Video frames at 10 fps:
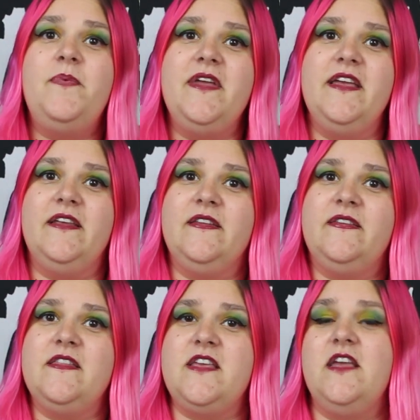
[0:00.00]
up
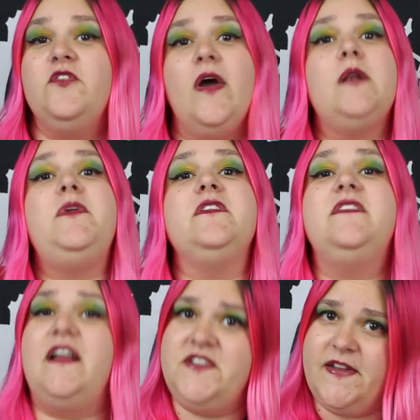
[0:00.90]
is the incredible
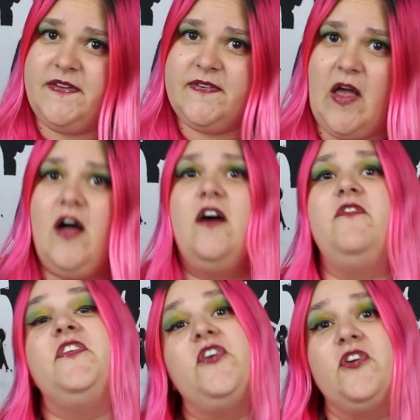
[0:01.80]
Duchess
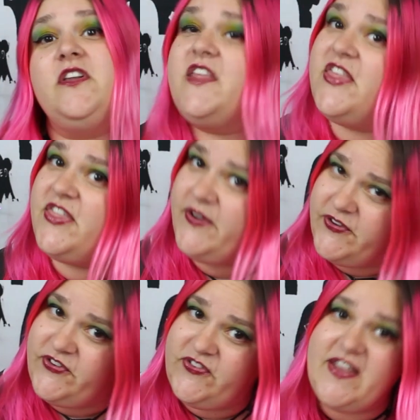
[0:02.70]
of Eternally
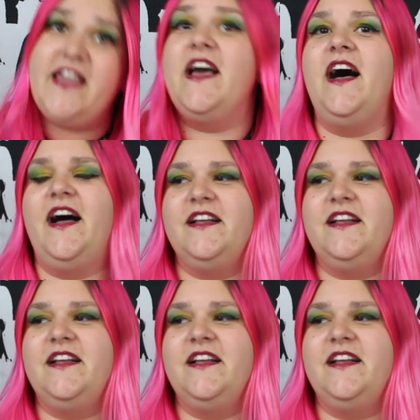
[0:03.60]
Thirsty.